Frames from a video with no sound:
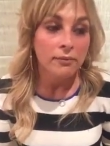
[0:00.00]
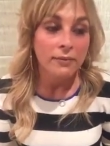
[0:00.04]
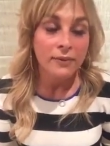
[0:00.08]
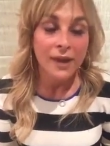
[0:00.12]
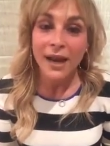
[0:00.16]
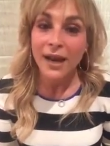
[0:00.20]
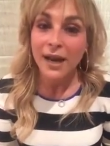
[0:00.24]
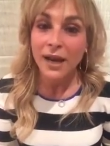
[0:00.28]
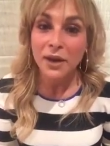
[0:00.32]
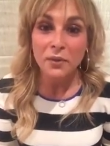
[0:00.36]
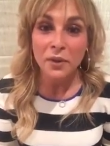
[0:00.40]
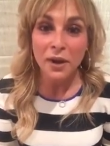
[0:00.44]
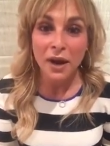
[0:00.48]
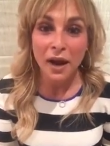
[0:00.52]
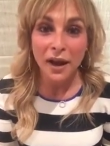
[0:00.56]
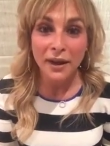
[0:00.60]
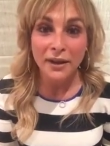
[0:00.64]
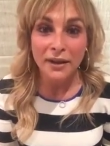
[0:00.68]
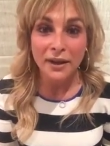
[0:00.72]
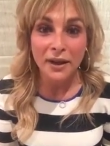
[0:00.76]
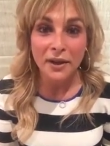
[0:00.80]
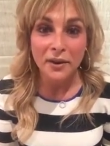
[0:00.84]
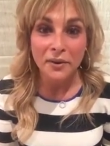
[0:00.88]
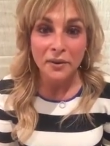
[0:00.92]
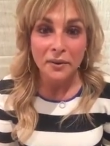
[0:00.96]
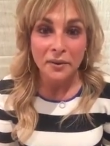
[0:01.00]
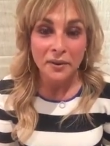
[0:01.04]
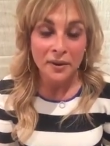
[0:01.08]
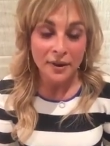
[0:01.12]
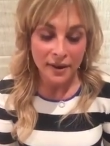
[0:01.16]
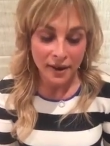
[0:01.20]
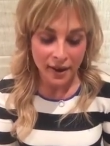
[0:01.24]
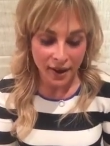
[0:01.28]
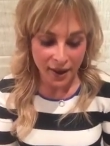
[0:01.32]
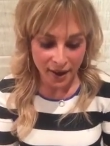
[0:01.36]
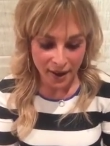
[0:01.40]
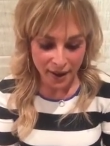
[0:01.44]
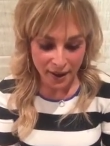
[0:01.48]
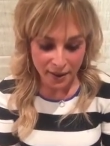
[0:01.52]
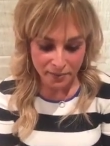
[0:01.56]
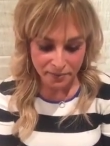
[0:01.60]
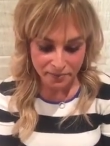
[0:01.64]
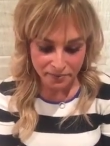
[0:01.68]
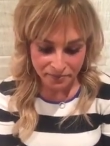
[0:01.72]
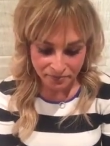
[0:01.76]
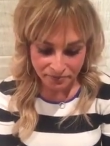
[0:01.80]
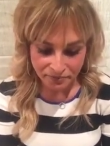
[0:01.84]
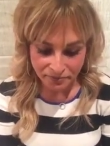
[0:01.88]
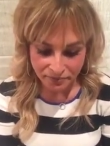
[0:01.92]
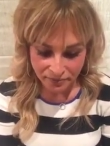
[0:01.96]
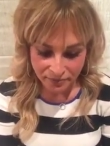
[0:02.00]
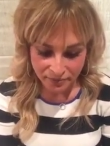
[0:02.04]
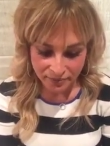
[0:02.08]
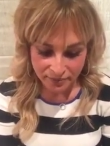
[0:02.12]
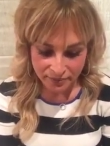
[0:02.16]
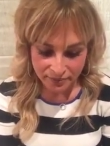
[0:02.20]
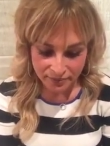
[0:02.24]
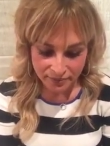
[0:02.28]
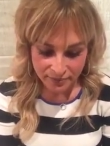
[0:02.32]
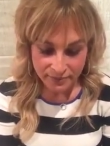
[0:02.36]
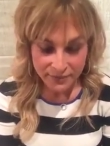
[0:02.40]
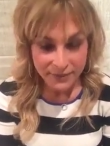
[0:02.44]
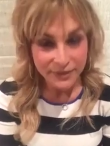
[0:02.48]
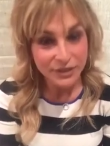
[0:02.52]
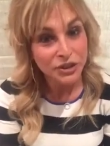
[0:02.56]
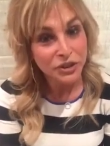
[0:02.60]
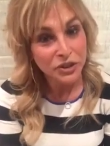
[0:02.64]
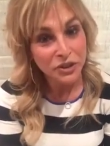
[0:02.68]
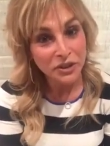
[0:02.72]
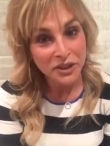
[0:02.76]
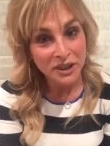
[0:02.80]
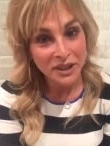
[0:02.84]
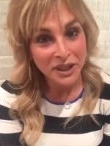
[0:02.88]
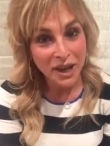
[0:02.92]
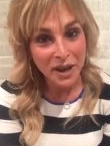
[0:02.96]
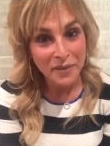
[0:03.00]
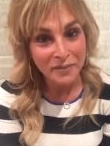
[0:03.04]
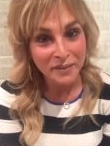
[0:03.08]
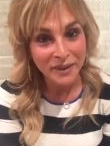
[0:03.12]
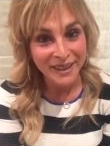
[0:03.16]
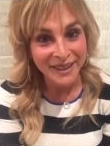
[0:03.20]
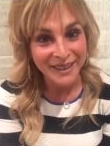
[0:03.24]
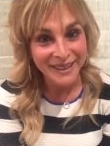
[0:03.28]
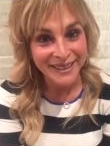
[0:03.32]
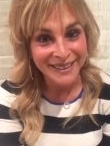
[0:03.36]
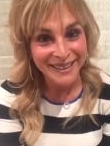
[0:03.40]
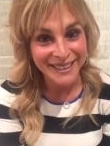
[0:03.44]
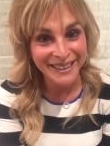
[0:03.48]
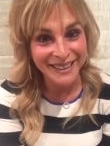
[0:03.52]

Not anyone I know. Um, and certainly not me.